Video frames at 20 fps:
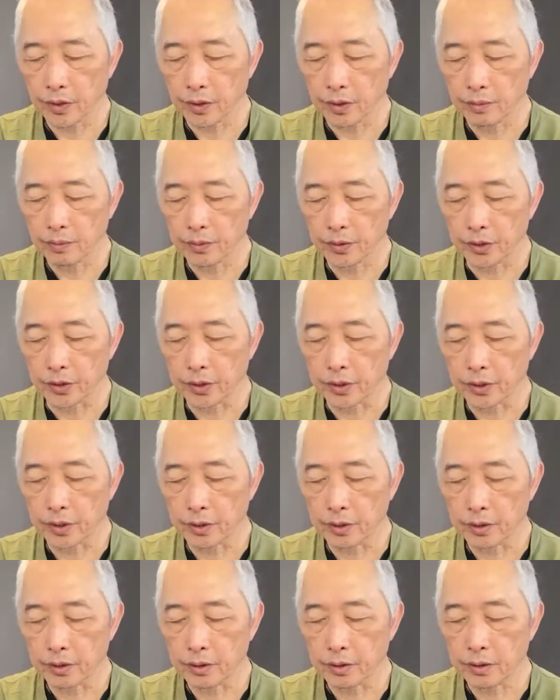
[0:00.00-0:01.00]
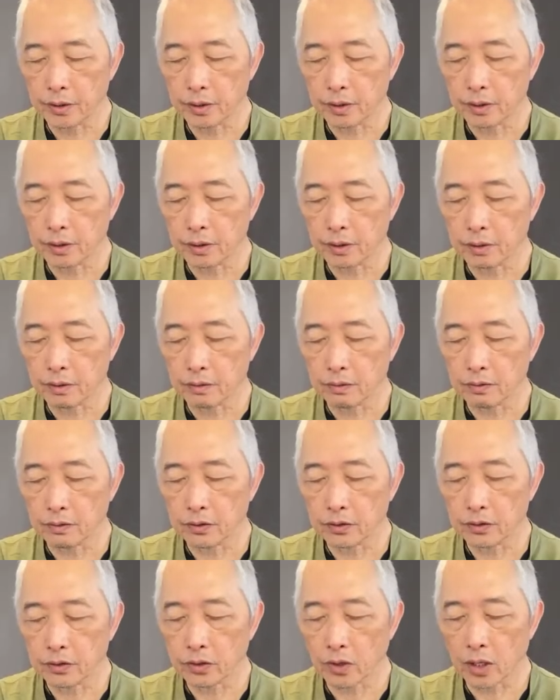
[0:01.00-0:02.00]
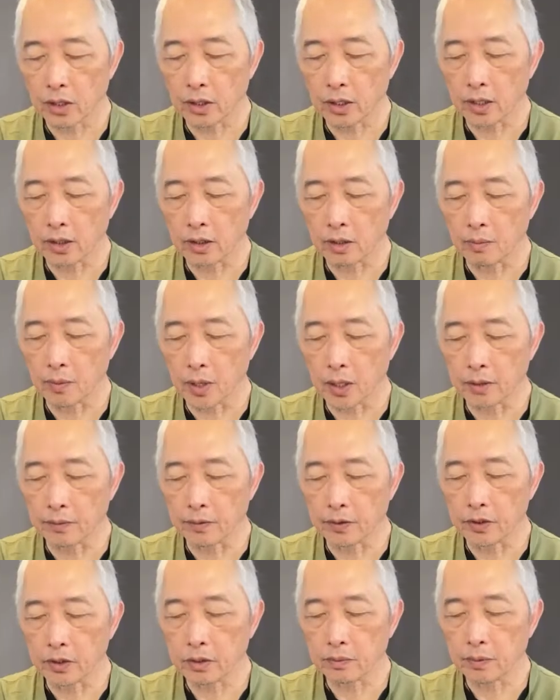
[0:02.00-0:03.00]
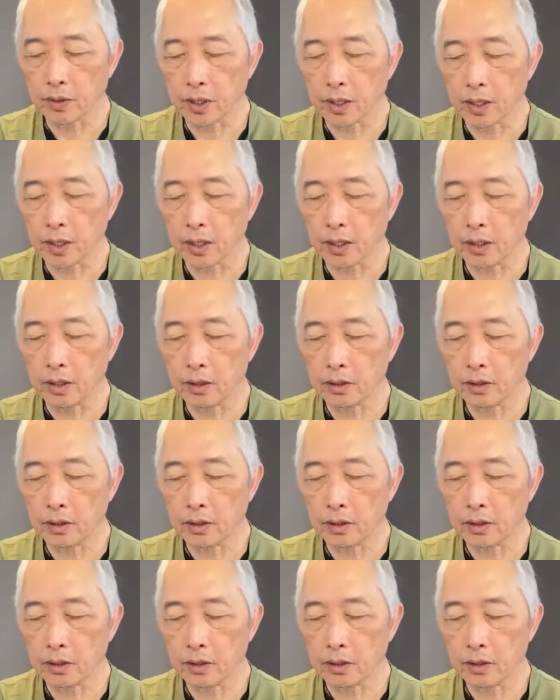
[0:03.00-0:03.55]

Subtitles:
Breathe in. Start at the bottom of your spine,